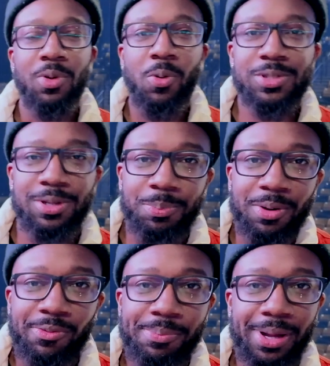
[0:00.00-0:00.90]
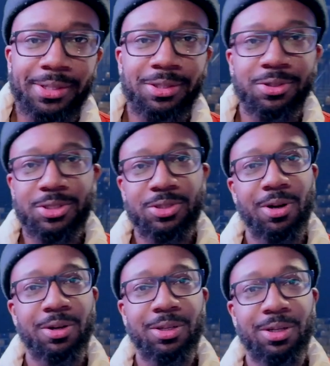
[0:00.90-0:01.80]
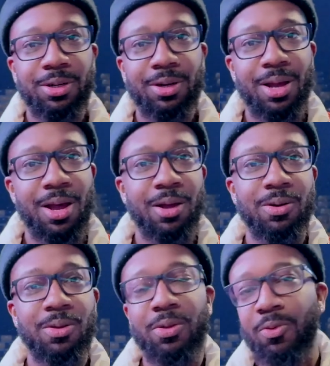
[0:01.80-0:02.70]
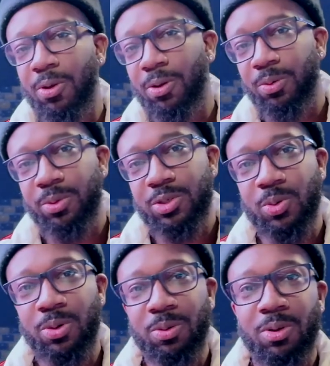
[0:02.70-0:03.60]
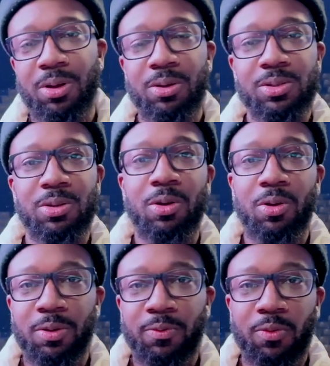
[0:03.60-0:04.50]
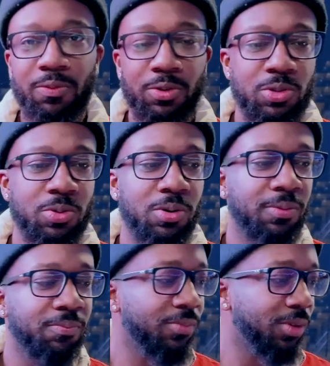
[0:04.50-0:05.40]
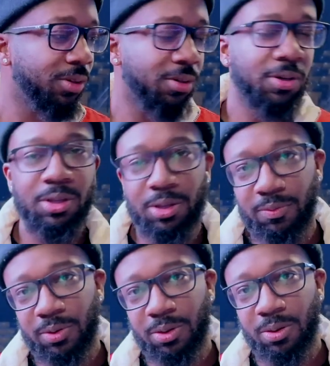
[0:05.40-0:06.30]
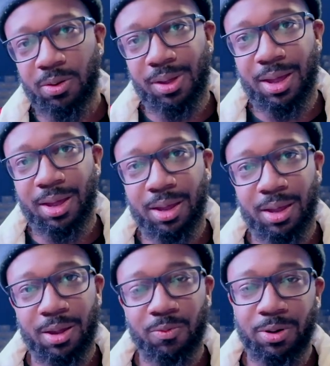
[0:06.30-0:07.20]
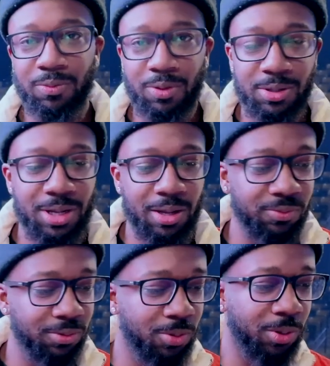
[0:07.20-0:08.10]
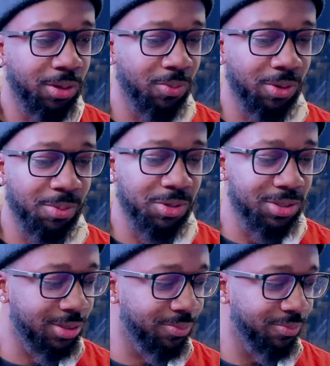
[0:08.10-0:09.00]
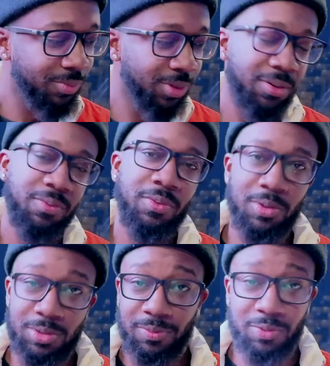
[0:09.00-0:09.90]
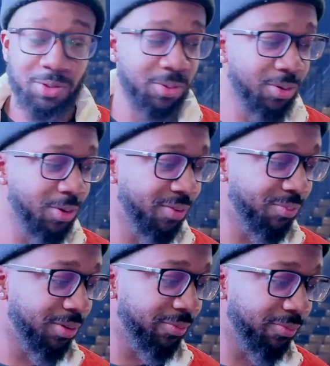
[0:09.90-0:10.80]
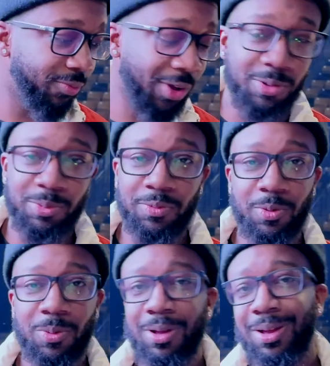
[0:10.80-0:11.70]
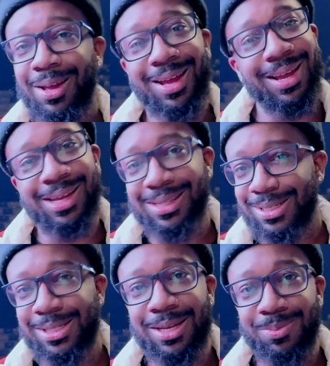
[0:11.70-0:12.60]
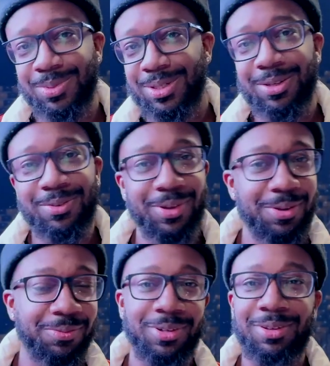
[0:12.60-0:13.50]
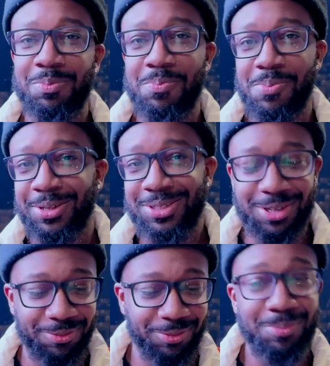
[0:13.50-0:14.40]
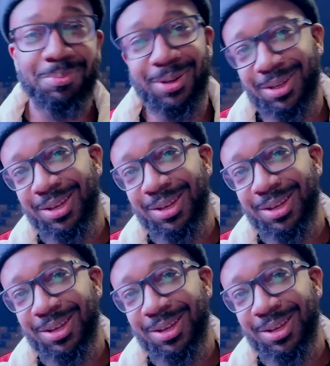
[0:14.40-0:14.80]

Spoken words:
What's up, everybody? Chris Strada here, out on the road with Touring Wells on the Holy Forever tour. I'm gonna give you a rig rundown real quick of what I'm using. For those of you who have been following me for a while, I got the same stuff. Ain't really much different, but